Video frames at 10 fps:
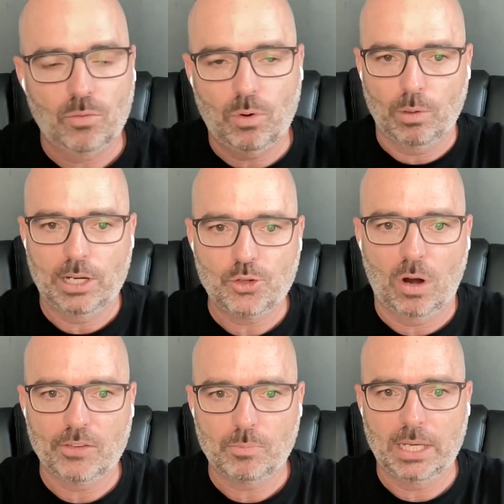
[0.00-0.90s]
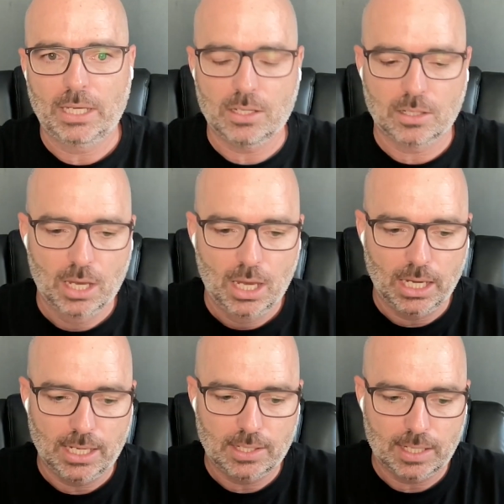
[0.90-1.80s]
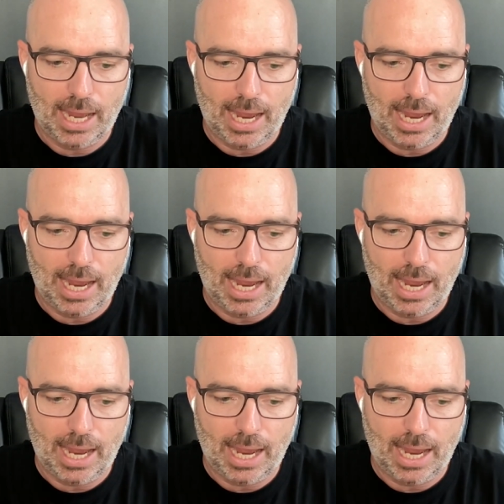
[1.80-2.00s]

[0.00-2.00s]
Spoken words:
of what really drives me is